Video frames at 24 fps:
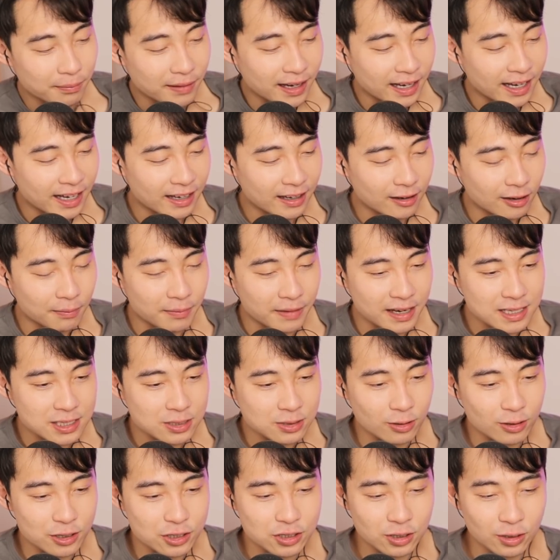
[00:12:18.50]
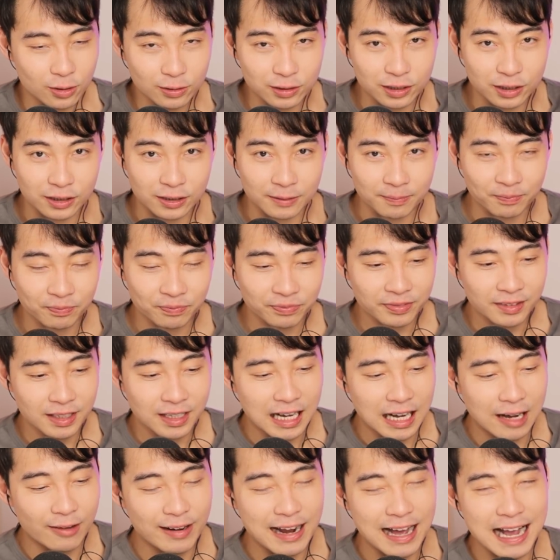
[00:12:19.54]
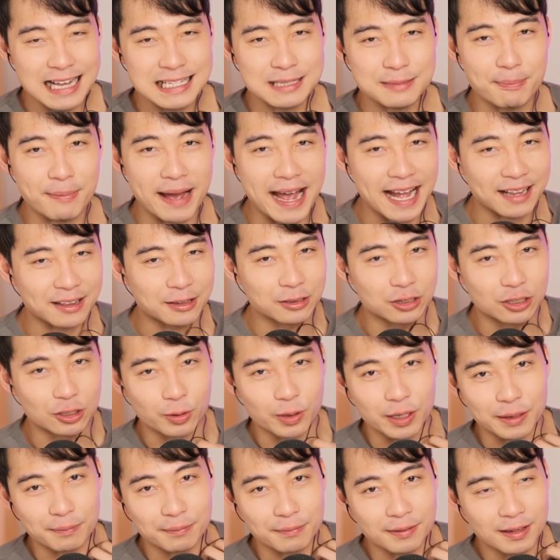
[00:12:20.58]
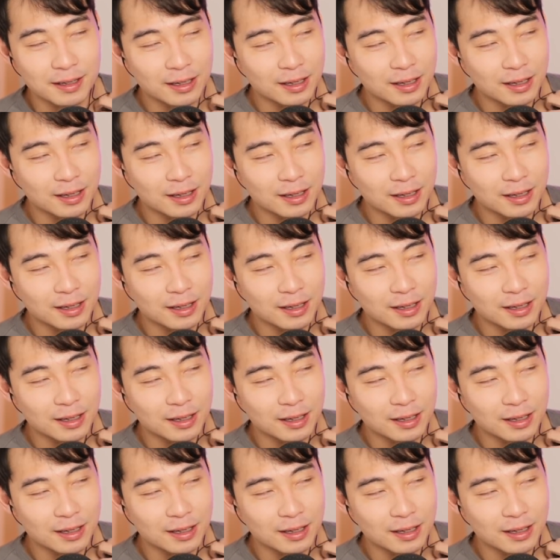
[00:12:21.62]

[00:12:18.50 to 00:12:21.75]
my sore shoulder. I would ask Matt to do it,